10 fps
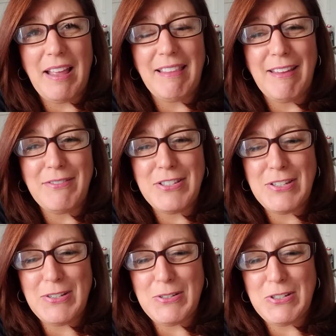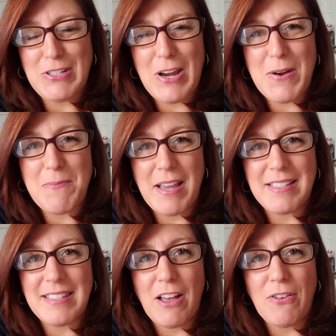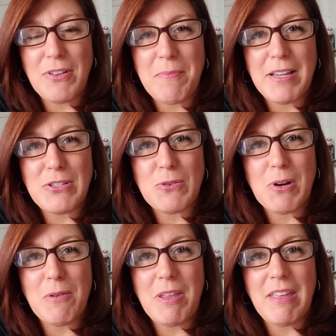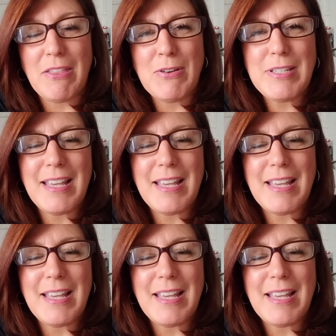I love to share myself and my story with others,